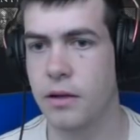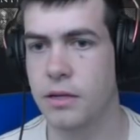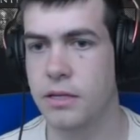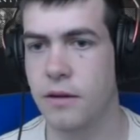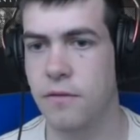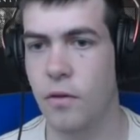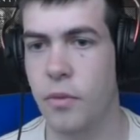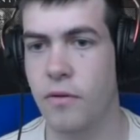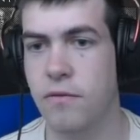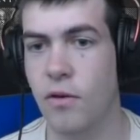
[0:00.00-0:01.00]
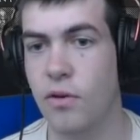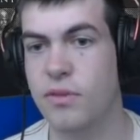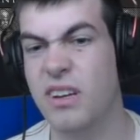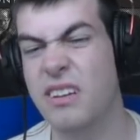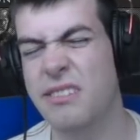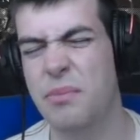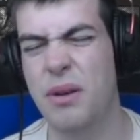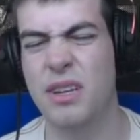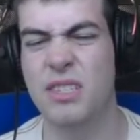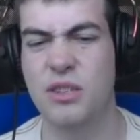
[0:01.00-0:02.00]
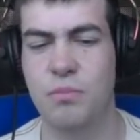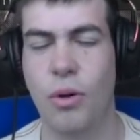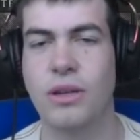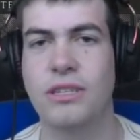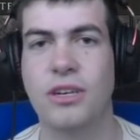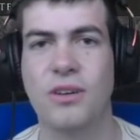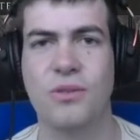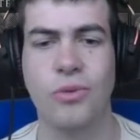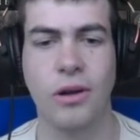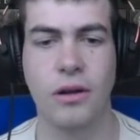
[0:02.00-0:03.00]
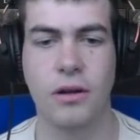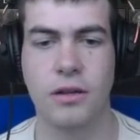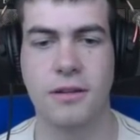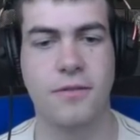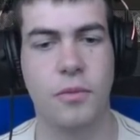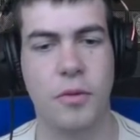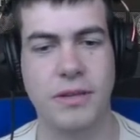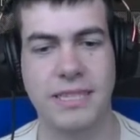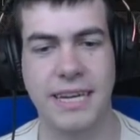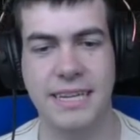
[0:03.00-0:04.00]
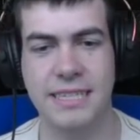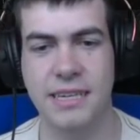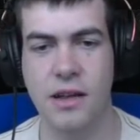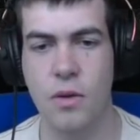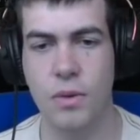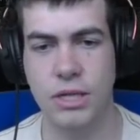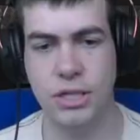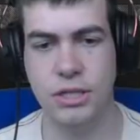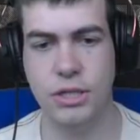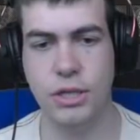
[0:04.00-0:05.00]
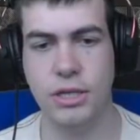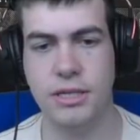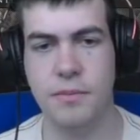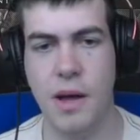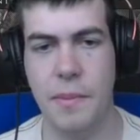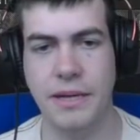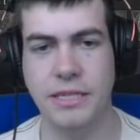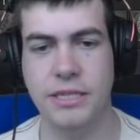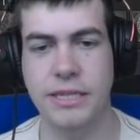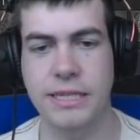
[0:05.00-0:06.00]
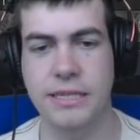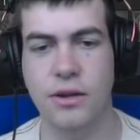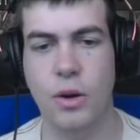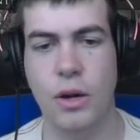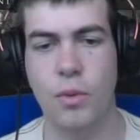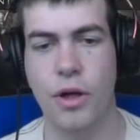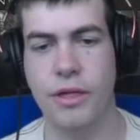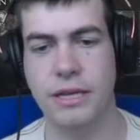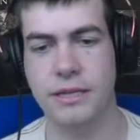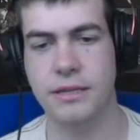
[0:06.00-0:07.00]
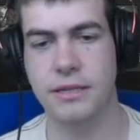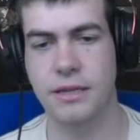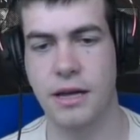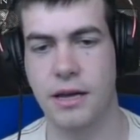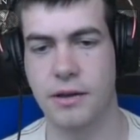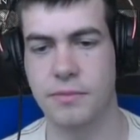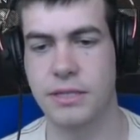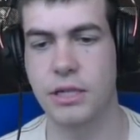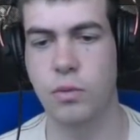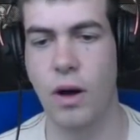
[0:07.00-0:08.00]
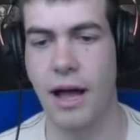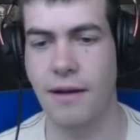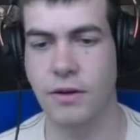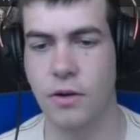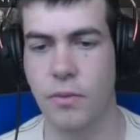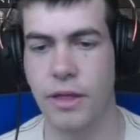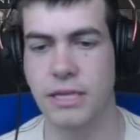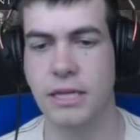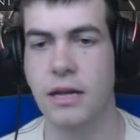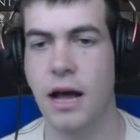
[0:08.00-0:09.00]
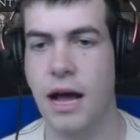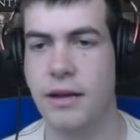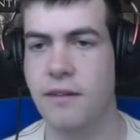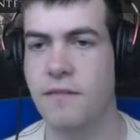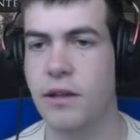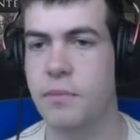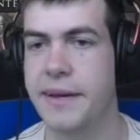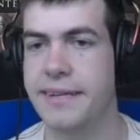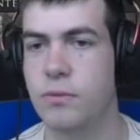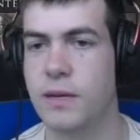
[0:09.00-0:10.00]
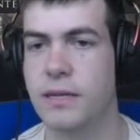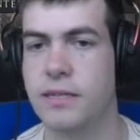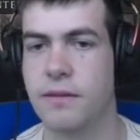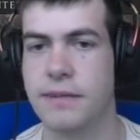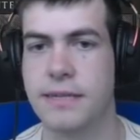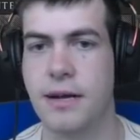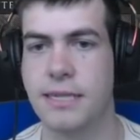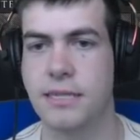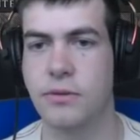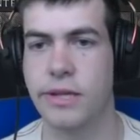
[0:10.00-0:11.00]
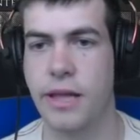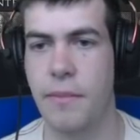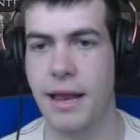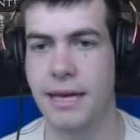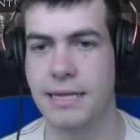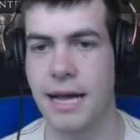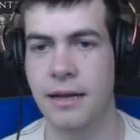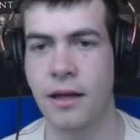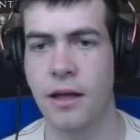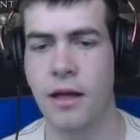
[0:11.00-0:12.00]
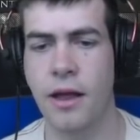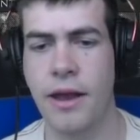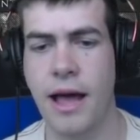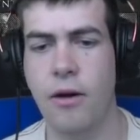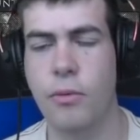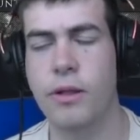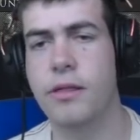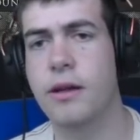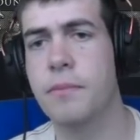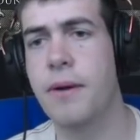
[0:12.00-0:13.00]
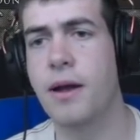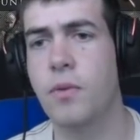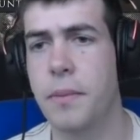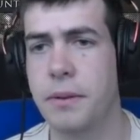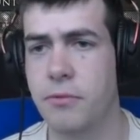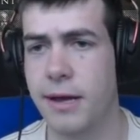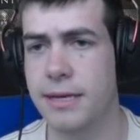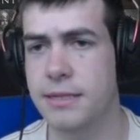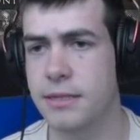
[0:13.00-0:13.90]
So 4.4, so it gives you a plus 0.2 to 4.6, which just in my opinion just isn't quite worth it. Which is why I haven't gone with it. And I feel the biggest weakness of these guys is always their melee attack. Now with the combined weapon upgrade,